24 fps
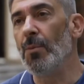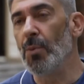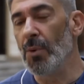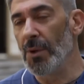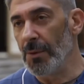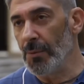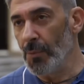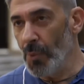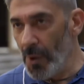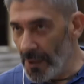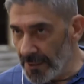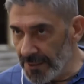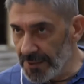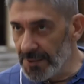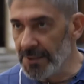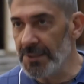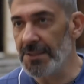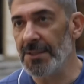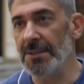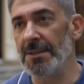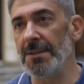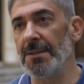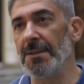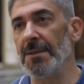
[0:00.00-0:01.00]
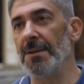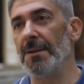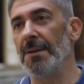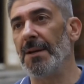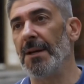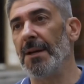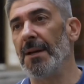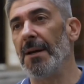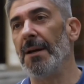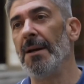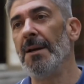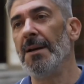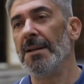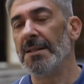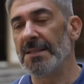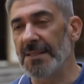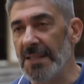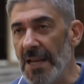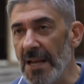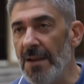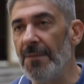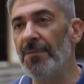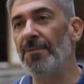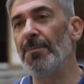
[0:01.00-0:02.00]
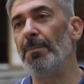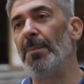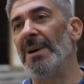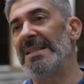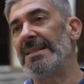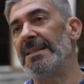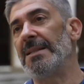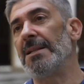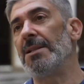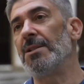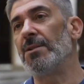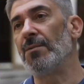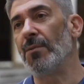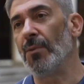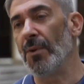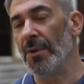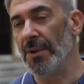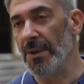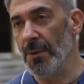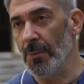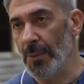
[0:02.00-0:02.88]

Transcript: will warrant uh, the safe passage for the